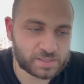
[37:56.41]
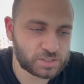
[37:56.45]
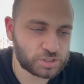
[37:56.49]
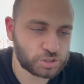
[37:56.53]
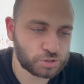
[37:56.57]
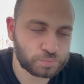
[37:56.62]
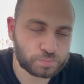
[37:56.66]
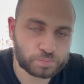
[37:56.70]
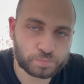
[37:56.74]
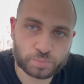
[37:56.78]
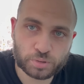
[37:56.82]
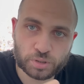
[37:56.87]
to
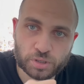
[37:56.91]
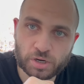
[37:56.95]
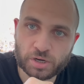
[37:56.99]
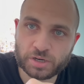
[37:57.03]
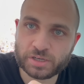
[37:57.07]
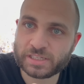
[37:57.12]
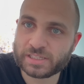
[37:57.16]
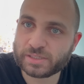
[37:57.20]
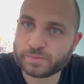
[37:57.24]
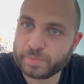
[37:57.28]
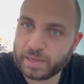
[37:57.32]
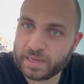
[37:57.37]
put on
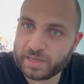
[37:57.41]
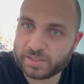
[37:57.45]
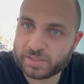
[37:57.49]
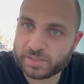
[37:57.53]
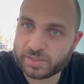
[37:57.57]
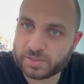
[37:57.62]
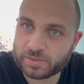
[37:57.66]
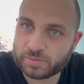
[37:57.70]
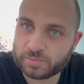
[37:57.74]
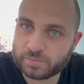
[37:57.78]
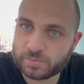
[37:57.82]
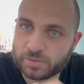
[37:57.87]
his
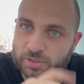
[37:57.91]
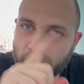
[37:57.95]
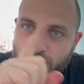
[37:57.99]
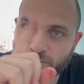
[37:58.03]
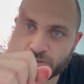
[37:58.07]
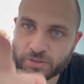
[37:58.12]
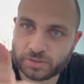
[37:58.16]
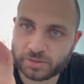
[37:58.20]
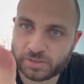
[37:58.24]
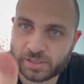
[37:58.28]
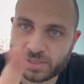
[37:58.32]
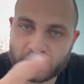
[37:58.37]
base. So
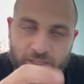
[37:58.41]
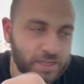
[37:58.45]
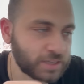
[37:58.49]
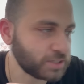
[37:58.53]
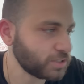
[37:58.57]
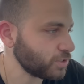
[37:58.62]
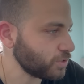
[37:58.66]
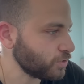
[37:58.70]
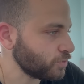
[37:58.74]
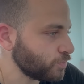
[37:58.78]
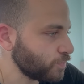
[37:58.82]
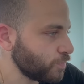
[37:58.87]
you'll see that
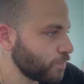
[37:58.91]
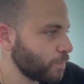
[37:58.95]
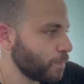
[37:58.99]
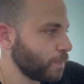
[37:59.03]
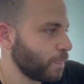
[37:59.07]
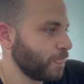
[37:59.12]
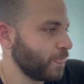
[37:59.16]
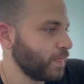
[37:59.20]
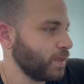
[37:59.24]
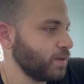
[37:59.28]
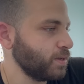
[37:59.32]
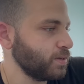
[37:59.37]
too.
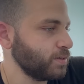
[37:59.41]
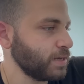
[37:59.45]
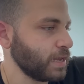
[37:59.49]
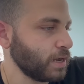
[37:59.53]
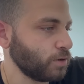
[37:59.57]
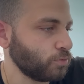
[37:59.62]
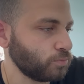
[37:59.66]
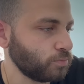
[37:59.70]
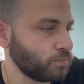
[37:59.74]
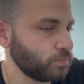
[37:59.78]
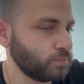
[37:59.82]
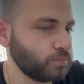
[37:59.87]

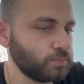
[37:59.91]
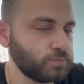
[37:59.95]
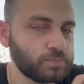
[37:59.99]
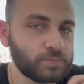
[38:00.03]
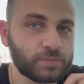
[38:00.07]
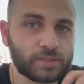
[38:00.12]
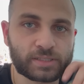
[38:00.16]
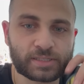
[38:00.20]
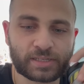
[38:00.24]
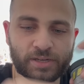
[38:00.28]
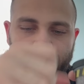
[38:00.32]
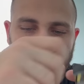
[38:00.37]
Now,
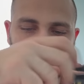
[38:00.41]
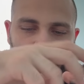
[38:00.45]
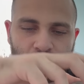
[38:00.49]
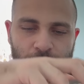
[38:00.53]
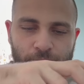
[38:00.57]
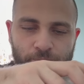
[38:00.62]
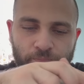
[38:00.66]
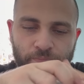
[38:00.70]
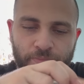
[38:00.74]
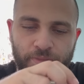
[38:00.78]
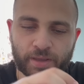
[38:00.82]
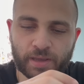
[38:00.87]
let's get ready.
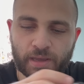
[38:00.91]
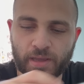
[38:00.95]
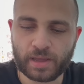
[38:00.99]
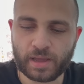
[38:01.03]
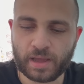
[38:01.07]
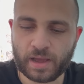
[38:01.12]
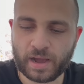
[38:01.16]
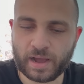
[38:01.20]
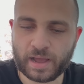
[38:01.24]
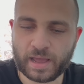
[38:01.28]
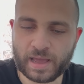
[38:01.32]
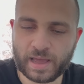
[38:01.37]

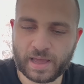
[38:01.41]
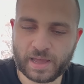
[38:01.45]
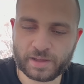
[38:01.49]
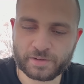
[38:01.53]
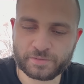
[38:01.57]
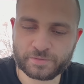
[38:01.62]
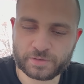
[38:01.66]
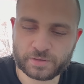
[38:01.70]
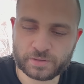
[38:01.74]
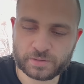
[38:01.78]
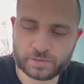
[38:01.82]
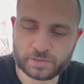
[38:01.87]
I
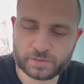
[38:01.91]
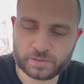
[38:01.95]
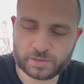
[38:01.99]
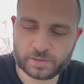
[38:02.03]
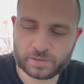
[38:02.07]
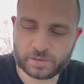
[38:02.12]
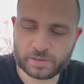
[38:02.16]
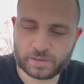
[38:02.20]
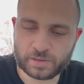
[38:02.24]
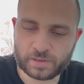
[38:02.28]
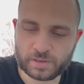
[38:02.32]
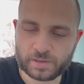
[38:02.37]

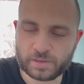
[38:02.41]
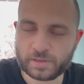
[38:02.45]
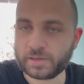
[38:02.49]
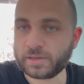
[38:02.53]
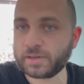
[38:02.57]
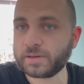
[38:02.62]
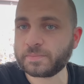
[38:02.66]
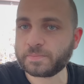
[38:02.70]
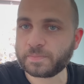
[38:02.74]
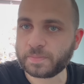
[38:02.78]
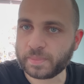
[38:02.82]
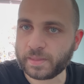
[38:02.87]

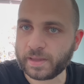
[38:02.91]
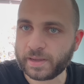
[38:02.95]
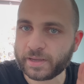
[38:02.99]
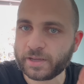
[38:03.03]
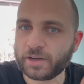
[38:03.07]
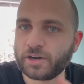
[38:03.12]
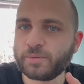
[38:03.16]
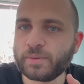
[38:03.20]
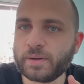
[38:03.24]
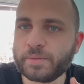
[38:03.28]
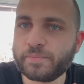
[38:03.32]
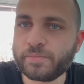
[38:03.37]
get
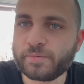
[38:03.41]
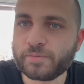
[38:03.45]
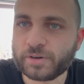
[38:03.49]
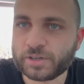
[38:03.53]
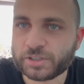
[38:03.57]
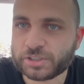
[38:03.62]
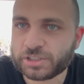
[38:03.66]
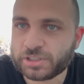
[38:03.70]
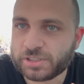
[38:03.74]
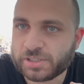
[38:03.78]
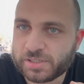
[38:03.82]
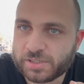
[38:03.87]
all my
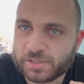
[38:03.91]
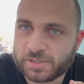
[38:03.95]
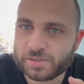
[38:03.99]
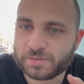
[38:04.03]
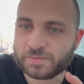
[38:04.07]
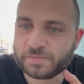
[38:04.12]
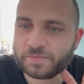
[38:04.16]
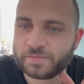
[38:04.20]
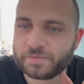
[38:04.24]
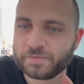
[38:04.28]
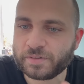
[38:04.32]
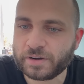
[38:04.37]
brushes
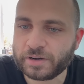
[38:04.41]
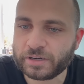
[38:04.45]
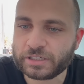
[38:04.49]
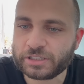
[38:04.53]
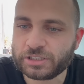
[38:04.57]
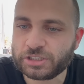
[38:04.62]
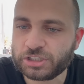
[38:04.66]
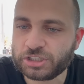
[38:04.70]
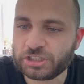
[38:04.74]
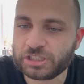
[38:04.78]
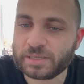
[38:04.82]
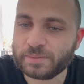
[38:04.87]
very
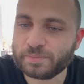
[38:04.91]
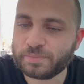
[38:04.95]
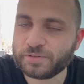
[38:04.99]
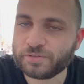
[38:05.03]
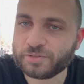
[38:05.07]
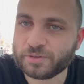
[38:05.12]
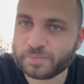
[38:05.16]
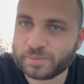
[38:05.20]
cheap from